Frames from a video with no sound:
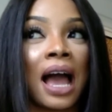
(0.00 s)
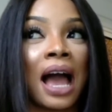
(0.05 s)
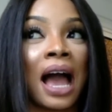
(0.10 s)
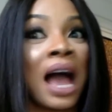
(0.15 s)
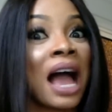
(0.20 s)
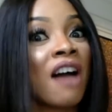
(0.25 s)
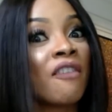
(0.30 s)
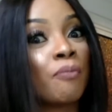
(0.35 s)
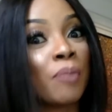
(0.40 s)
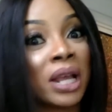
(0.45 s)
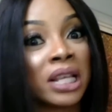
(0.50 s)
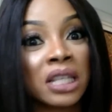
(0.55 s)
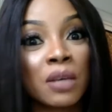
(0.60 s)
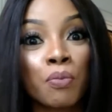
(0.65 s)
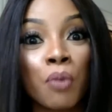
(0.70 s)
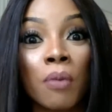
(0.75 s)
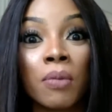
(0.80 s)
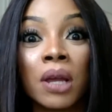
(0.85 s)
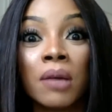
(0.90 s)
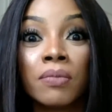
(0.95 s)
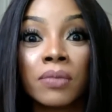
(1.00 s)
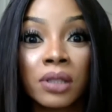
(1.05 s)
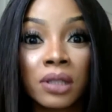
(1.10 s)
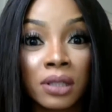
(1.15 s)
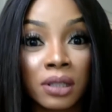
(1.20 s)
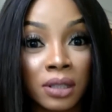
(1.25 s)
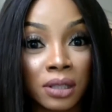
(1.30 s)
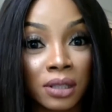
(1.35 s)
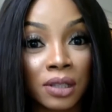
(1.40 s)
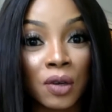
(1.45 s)
I have plenty of
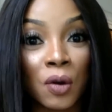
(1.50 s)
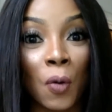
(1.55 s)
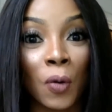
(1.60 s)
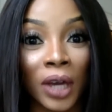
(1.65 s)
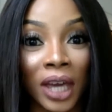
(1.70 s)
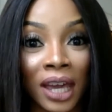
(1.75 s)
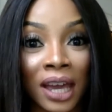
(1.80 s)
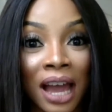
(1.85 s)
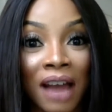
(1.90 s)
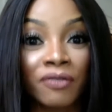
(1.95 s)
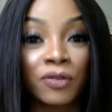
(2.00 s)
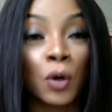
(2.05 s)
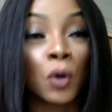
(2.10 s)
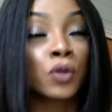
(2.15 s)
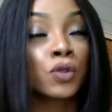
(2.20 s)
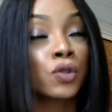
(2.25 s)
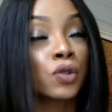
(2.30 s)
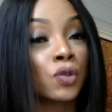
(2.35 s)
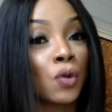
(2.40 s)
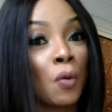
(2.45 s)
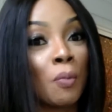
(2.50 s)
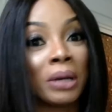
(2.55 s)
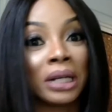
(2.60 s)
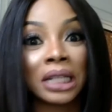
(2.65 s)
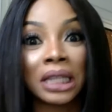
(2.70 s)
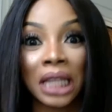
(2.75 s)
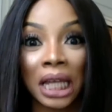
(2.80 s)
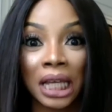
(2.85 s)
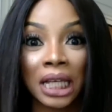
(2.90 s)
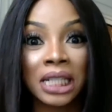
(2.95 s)
problems, okay? I've got so
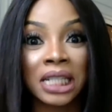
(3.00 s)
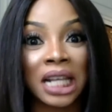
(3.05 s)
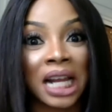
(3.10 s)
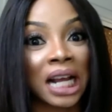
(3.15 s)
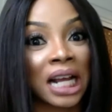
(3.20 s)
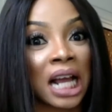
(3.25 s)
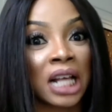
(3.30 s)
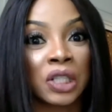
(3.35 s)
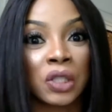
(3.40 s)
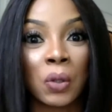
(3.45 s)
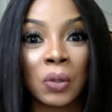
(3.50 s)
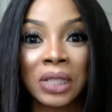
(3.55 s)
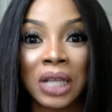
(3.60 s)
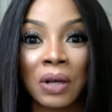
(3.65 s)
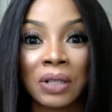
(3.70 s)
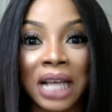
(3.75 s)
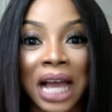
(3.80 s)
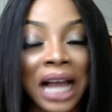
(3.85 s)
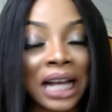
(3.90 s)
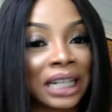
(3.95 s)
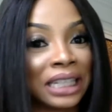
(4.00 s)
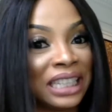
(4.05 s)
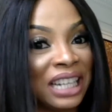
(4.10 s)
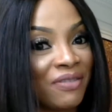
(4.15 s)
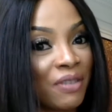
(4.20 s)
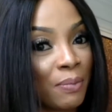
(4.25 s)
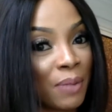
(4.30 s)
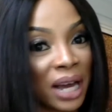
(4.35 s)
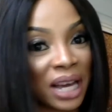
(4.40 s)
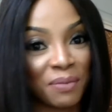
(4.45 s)
many things that I can sort out. I can
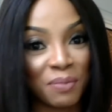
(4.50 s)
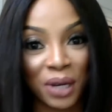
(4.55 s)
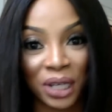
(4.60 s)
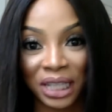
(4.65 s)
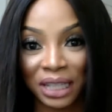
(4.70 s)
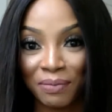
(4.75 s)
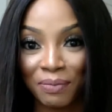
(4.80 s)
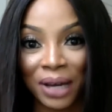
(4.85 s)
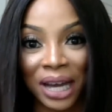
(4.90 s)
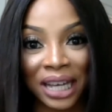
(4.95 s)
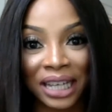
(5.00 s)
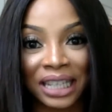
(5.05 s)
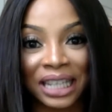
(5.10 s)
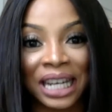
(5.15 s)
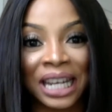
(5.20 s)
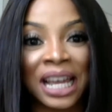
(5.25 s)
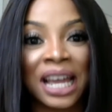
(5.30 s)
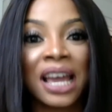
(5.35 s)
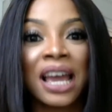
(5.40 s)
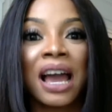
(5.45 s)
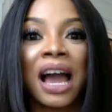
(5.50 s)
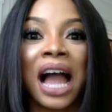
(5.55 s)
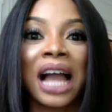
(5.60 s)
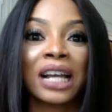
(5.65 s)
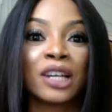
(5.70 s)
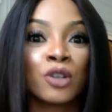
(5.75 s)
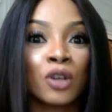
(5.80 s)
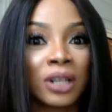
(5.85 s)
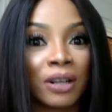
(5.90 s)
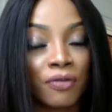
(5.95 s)
never buy a Birkin bag, I
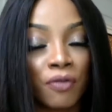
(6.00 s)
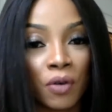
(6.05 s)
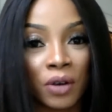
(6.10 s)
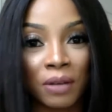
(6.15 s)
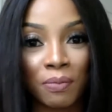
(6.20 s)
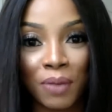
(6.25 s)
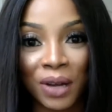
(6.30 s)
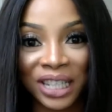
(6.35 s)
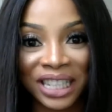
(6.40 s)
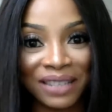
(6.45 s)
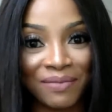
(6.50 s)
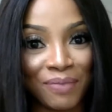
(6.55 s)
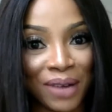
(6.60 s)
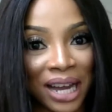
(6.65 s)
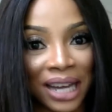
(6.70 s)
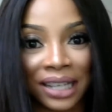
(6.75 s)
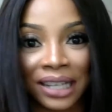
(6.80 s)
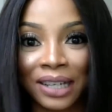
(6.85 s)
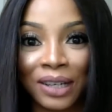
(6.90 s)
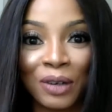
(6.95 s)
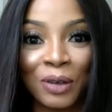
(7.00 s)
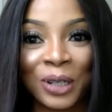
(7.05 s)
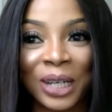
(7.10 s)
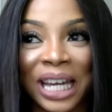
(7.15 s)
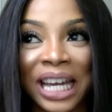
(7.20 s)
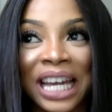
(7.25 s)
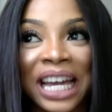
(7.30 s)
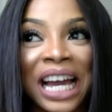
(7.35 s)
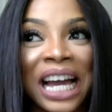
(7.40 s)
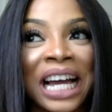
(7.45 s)
cannot afford a Birkin bag,
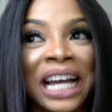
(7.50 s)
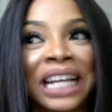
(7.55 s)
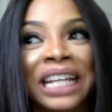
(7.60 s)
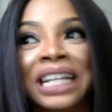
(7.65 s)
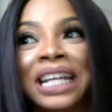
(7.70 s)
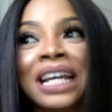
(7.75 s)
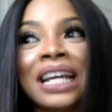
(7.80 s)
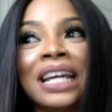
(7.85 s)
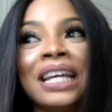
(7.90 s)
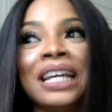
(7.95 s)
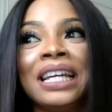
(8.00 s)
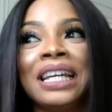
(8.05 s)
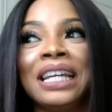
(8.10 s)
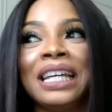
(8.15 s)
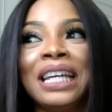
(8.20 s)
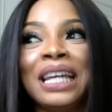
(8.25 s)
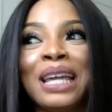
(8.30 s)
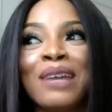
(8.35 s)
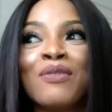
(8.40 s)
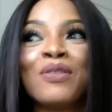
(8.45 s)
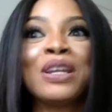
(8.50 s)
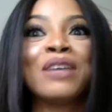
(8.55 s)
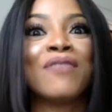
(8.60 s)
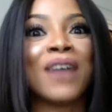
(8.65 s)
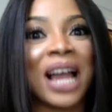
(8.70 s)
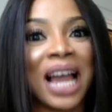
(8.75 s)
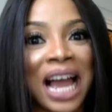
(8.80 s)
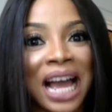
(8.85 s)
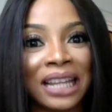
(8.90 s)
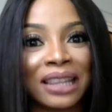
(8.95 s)
okay? And even if
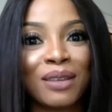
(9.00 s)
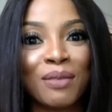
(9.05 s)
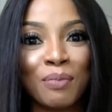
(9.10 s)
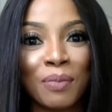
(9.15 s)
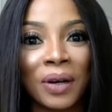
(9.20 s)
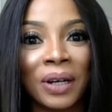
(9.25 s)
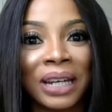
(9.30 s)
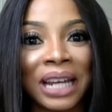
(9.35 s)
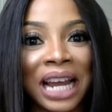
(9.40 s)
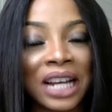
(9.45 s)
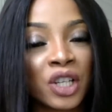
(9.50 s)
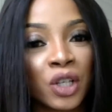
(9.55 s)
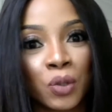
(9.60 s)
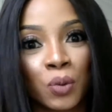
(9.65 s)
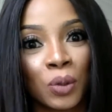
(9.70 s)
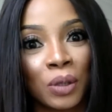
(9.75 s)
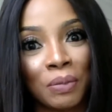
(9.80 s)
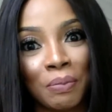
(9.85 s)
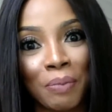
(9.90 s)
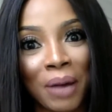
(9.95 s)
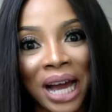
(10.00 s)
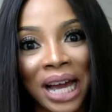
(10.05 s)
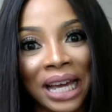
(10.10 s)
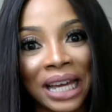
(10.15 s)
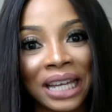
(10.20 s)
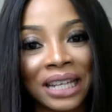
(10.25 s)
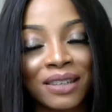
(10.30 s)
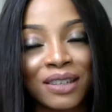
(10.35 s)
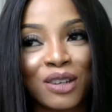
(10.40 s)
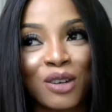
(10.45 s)
I had the money, I just wouldn't buy
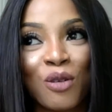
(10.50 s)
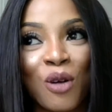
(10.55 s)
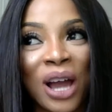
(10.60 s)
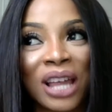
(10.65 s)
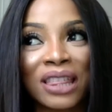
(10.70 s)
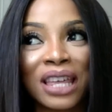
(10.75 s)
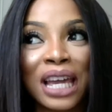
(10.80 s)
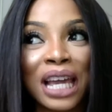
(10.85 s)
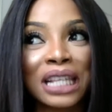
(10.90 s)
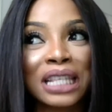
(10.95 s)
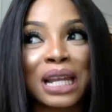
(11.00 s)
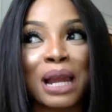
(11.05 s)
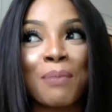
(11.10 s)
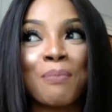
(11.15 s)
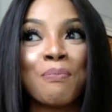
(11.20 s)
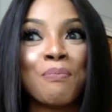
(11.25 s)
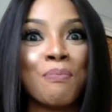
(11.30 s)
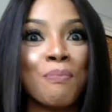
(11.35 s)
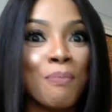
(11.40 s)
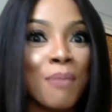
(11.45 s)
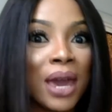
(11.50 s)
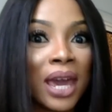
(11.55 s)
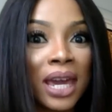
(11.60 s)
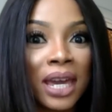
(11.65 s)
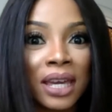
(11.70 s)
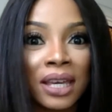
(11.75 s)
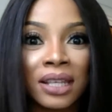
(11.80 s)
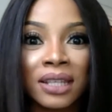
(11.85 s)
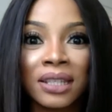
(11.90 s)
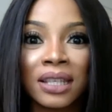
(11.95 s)
it, I think it's an
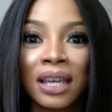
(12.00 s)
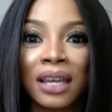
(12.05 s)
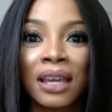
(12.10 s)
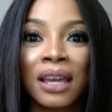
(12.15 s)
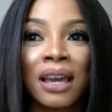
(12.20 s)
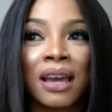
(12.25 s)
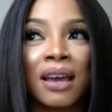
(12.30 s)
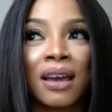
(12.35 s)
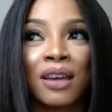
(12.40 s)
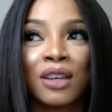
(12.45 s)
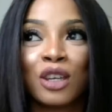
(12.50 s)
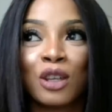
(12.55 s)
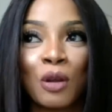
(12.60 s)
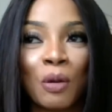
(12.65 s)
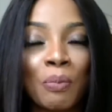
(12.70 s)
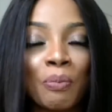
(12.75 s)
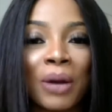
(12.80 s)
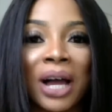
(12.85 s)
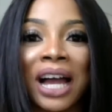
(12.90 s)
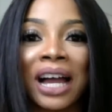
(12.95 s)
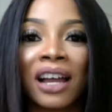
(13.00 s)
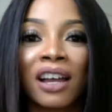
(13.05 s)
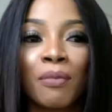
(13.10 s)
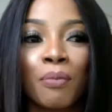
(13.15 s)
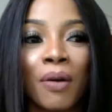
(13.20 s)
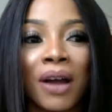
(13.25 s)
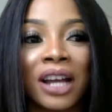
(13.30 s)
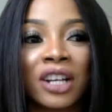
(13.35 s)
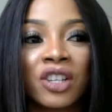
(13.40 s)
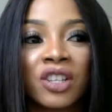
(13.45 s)
amazing, bag,
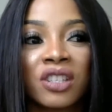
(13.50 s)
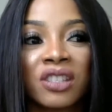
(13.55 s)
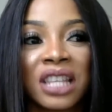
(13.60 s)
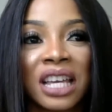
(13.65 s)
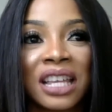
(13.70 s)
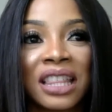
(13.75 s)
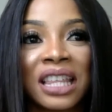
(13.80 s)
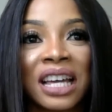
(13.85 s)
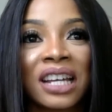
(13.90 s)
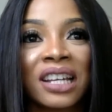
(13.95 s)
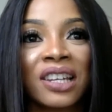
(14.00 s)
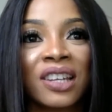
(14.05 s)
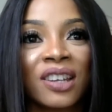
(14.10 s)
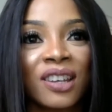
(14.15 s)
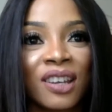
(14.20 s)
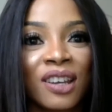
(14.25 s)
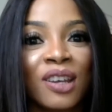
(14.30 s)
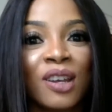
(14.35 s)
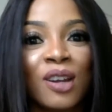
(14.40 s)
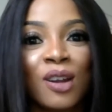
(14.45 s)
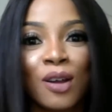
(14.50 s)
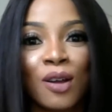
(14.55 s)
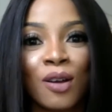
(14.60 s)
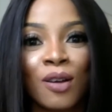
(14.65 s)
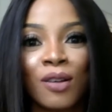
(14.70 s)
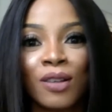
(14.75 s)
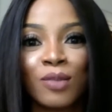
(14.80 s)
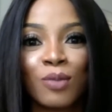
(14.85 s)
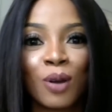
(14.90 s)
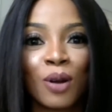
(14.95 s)
but I just think that,
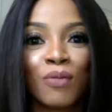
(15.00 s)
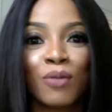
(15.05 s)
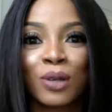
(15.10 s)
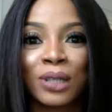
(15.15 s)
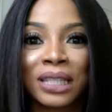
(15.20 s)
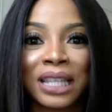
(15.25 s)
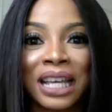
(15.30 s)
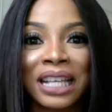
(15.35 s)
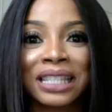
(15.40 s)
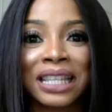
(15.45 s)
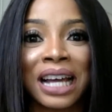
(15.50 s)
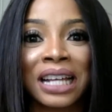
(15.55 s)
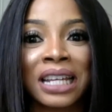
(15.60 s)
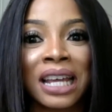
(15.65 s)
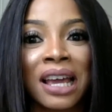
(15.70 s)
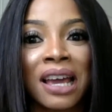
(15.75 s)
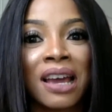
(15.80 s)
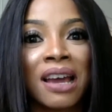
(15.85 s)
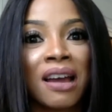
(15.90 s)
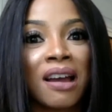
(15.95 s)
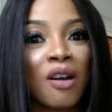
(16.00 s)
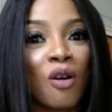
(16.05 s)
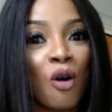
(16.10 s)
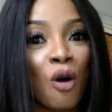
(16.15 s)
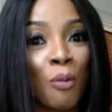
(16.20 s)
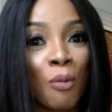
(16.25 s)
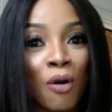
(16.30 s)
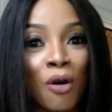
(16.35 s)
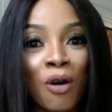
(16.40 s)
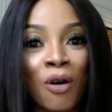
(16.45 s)
it's one of those things that,
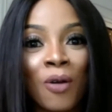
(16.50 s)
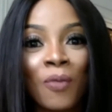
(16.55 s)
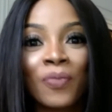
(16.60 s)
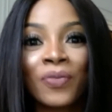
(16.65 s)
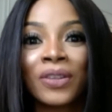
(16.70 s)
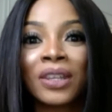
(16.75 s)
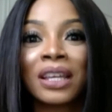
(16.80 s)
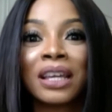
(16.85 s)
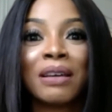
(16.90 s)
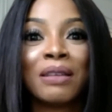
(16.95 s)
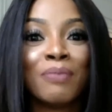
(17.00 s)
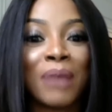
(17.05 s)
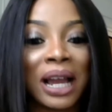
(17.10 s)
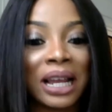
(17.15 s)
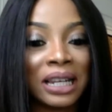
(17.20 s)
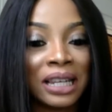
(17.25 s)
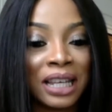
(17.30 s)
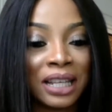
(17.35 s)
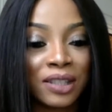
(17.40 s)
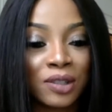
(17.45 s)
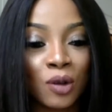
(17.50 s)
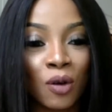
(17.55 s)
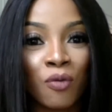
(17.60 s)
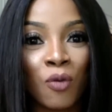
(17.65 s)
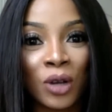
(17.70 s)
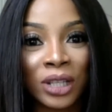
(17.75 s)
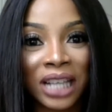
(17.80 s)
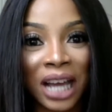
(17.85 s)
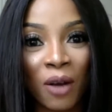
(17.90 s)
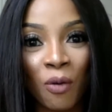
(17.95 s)
my list of
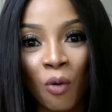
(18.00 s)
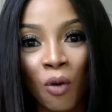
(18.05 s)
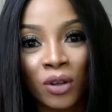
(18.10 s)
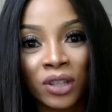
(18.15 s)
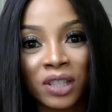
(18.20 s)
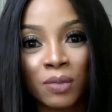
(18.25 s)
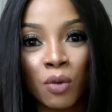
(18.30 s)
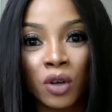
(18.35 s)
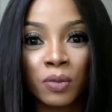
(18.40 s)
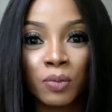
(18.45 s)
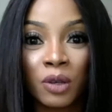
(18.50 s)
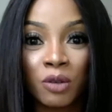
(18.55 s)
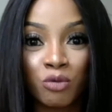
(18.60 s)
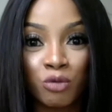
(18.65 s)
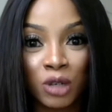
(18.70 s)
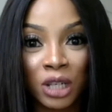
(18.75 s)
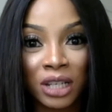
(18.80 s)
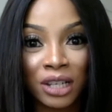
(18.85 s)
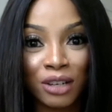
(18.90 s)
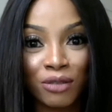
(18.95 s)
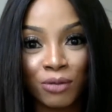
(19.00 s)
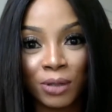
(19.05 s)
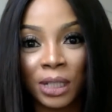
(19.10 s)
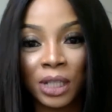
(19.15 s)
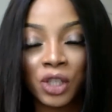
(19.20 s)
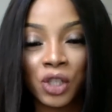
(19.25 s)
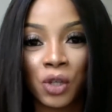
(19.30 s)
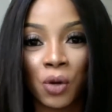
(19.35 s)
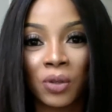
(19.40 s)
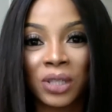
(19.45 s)
what I want must be really, really
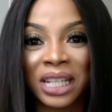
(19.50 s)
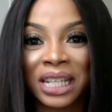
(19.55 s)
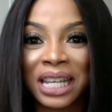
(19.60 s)
short.